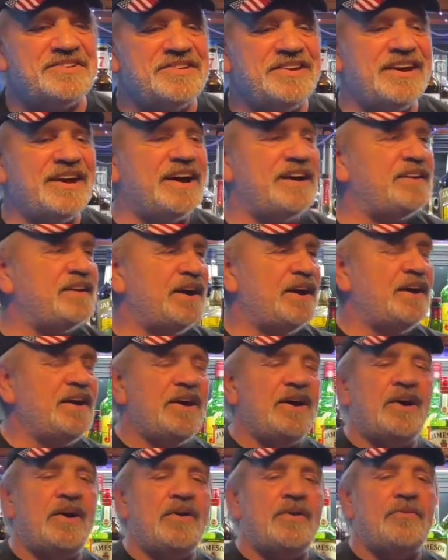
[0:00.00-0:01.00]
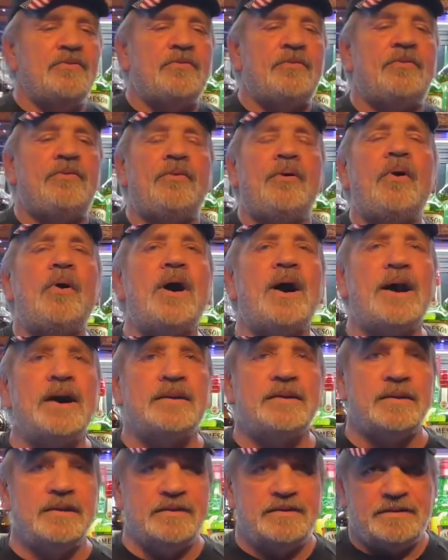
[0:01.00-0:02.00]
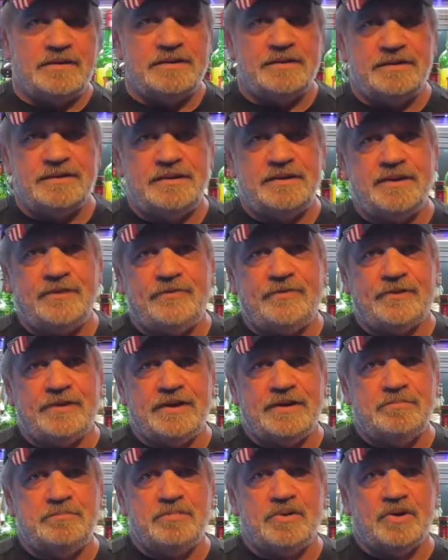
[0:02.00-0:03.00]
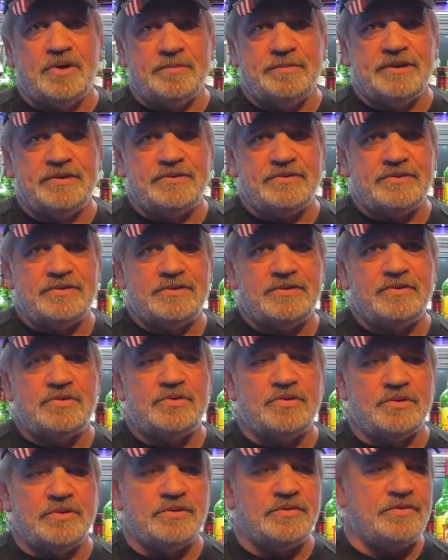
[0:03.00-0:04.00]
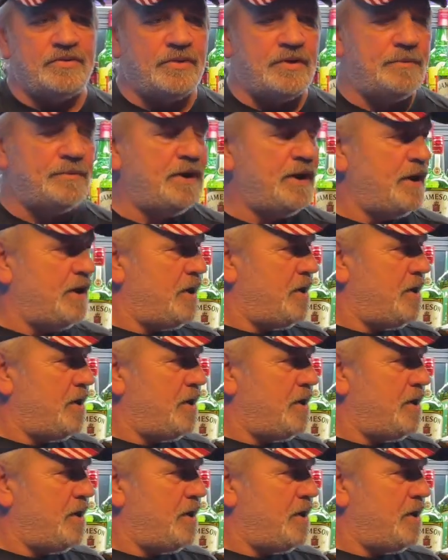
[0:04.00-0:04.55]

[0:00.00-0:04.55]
You got 400 different bourbons to choose from,